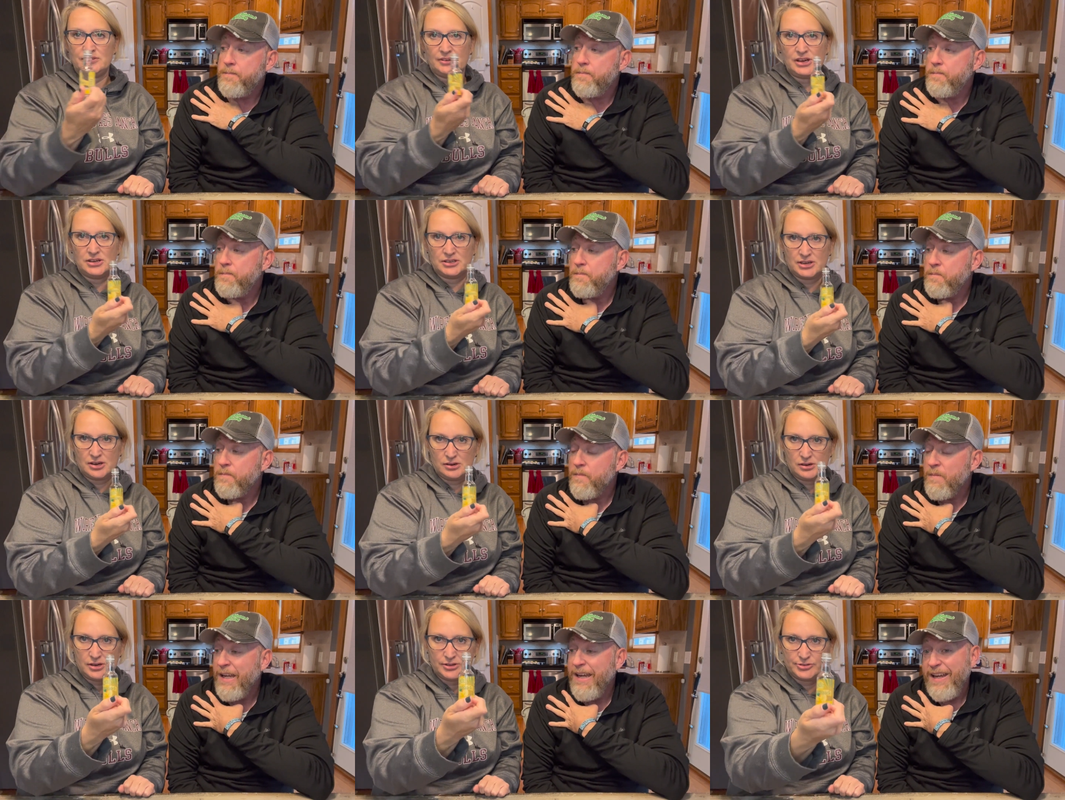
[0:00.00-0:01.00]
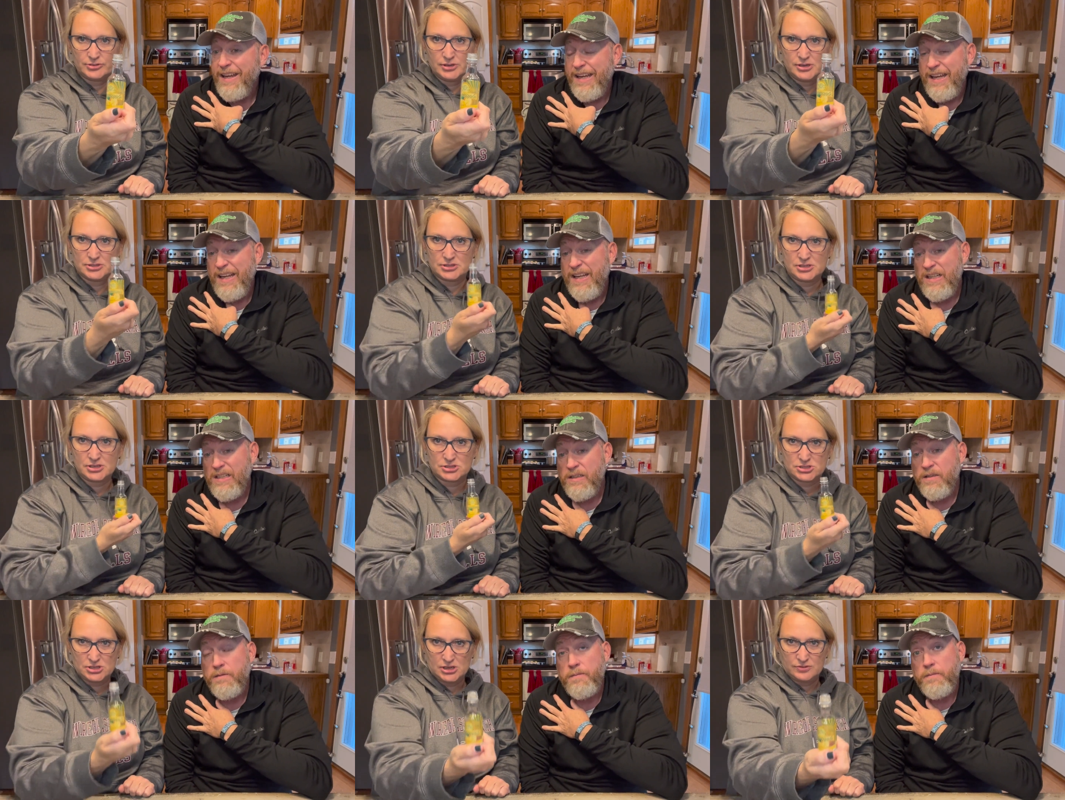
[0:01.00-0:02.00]
Speaker 1: vodka.
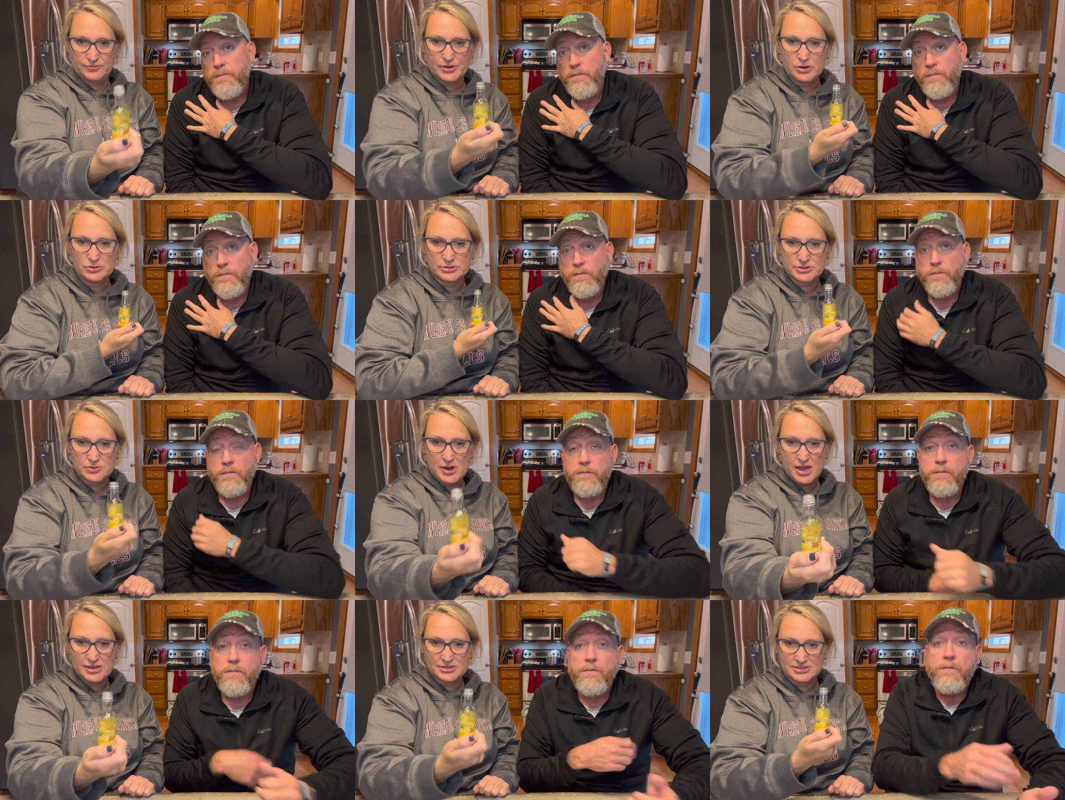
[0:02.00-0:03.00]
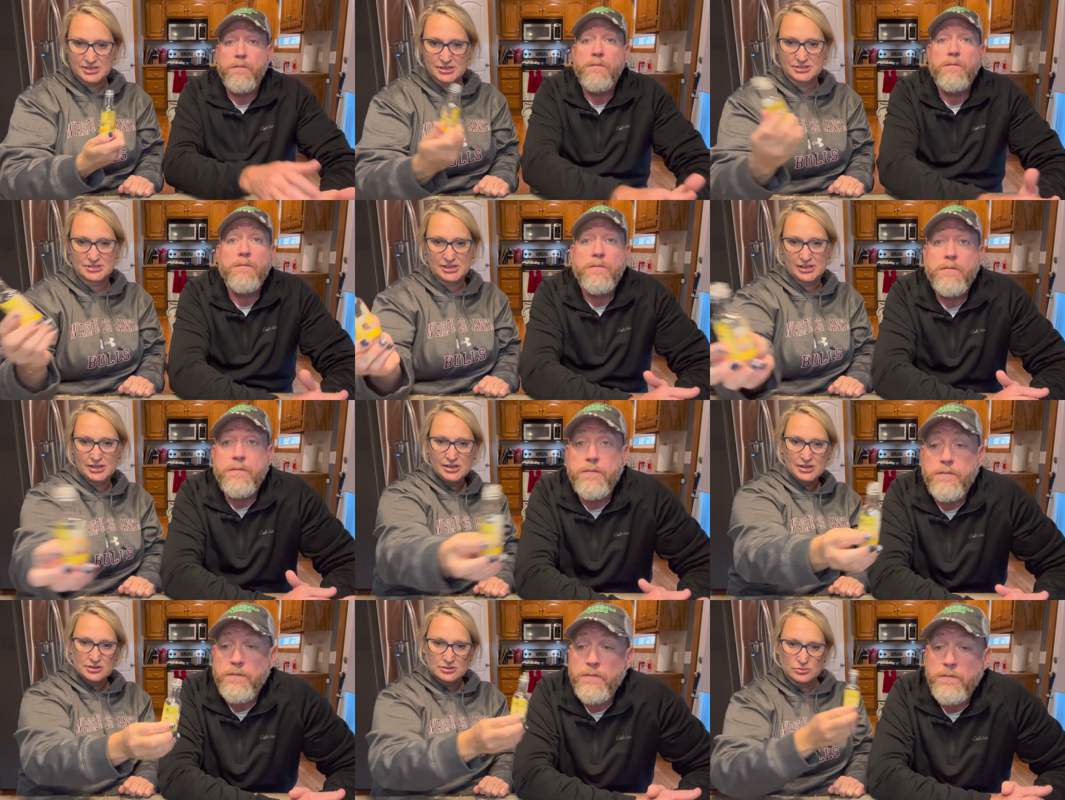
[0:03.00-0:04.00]
360, folks. 360
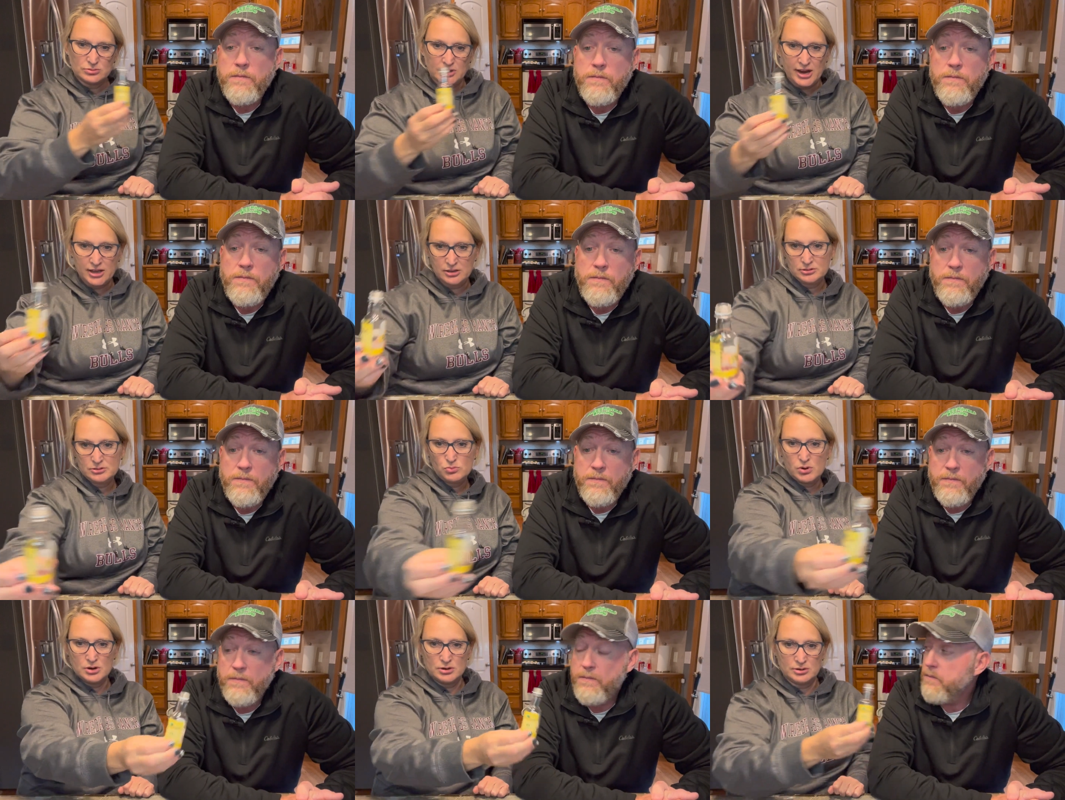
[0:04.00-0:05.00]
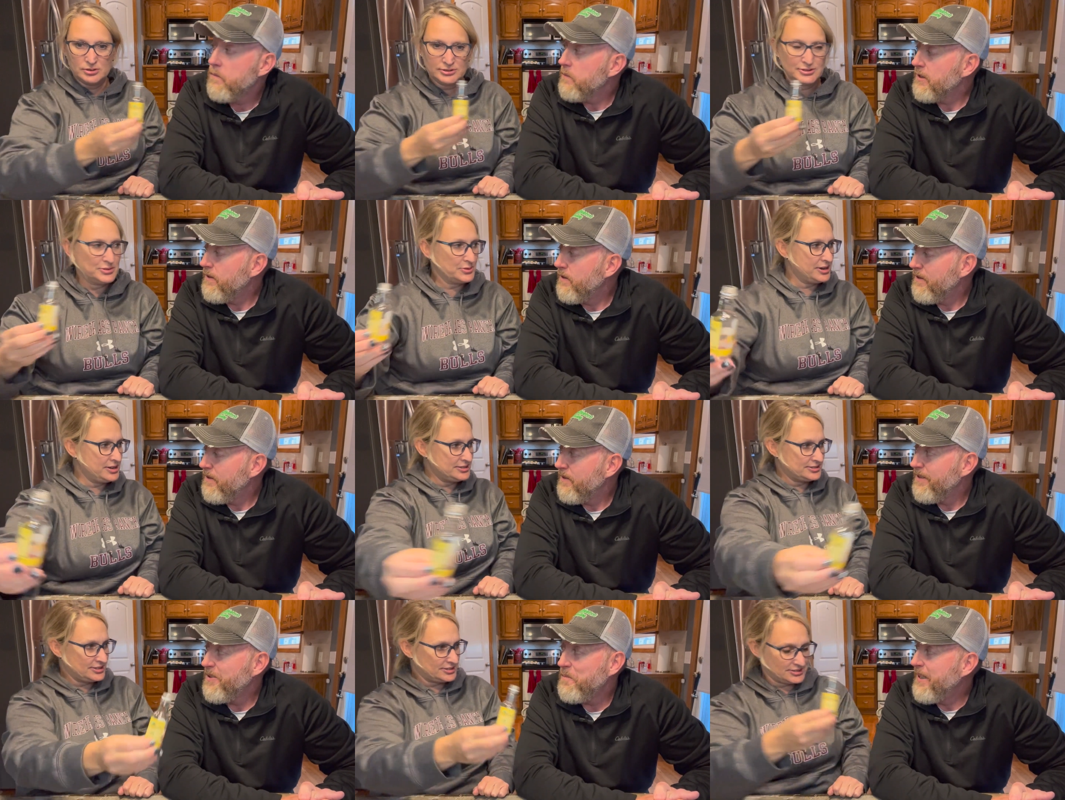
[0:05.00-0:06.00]
around the world.
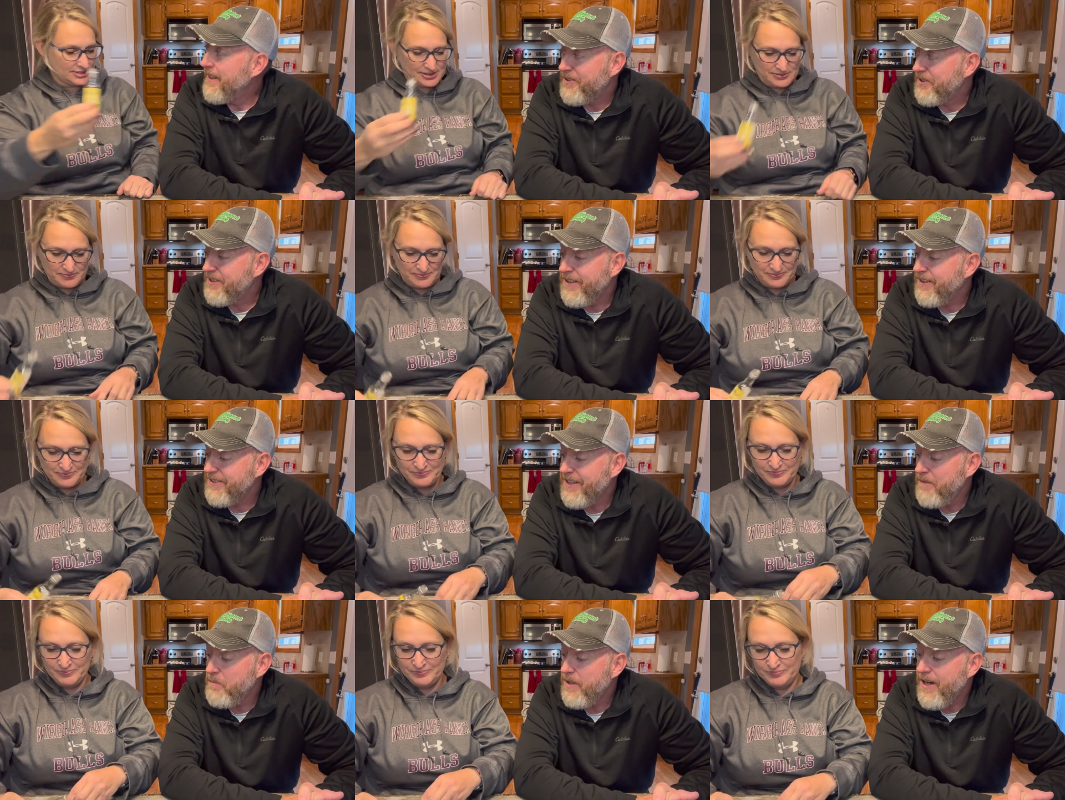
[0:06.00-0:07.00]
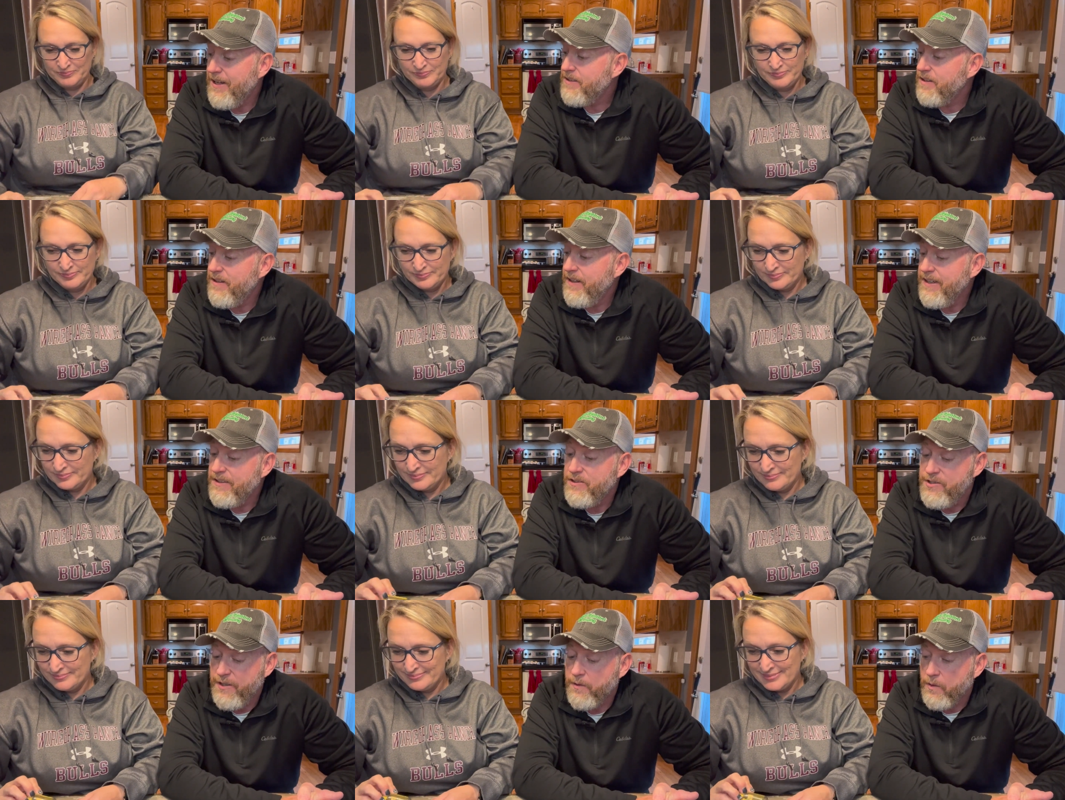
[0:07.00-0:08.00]
Speaker 2: This will be interesting because I'm not,
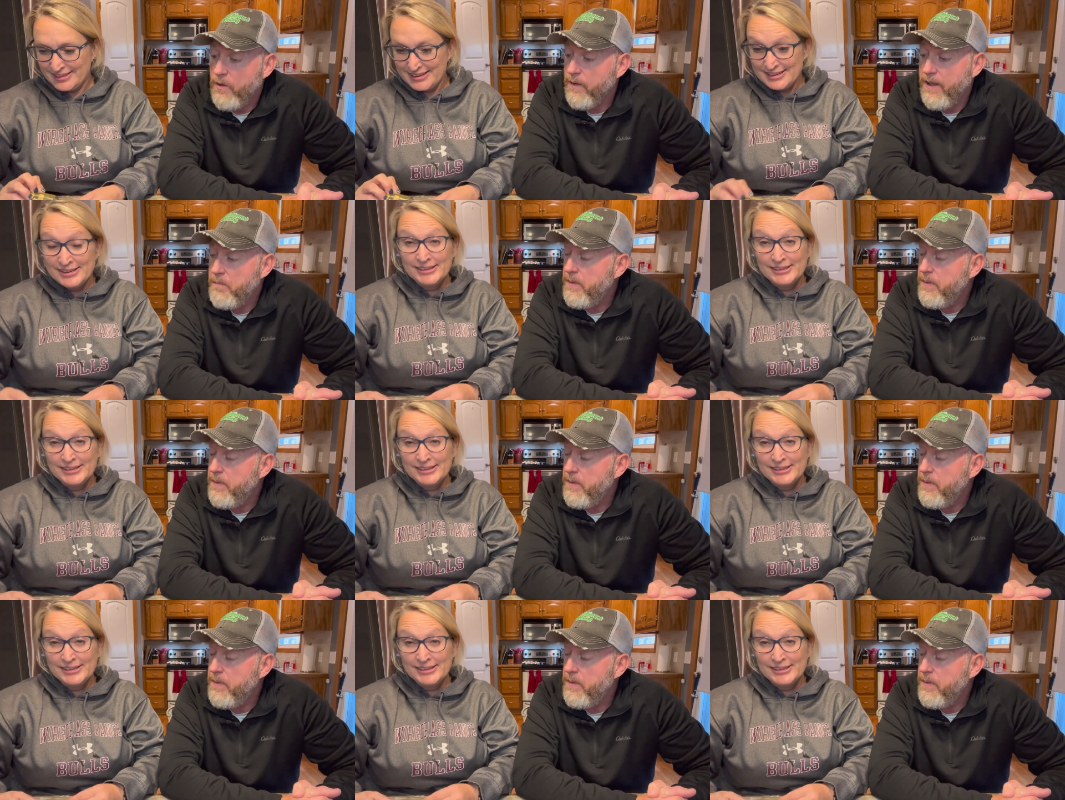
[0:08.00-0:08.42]
in general, a